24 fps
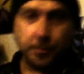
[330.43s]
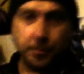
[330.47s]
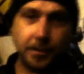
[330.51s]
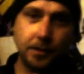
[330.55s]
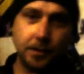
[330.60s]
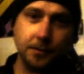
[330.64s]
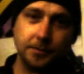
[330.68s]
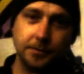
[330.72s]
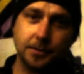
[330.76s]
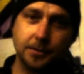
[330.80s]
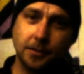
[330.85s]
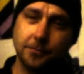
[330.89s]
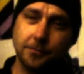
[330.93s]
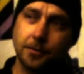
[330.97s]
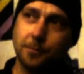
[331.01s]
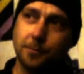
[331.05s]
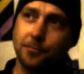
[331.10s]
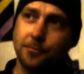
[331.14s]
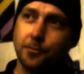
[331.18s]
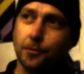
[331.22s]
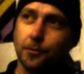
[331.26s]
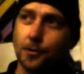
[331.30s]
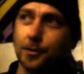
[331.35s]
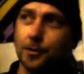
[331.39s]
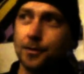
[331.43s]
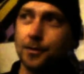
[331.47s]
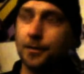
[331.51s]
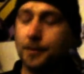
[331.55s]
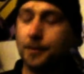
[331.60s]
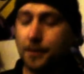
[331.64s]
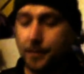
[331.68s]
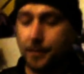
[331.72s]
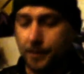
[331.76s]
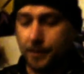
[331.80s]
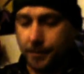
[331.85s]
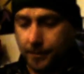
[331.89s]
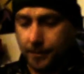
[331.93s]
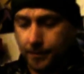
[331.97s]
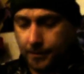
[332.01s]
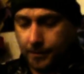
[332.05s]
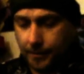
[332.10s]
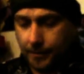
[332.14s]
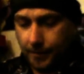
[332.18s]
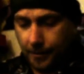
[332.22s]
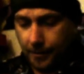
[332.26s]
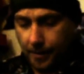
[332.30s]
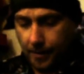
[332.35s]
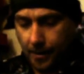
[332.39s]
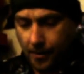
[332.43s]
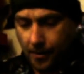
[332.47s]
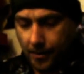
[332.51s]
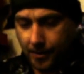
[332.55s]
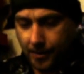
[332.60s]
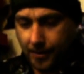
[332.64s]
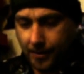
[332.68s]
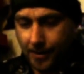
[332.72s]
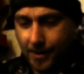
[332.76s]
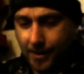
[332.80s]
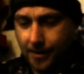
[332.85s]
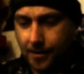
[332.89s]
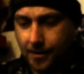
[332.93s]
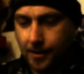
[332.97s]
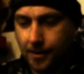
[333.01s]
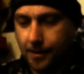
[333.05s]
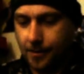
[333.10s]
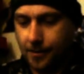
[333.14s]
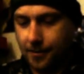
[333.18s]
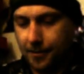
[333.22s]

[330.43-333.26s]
blocks everything. He executes his little plan.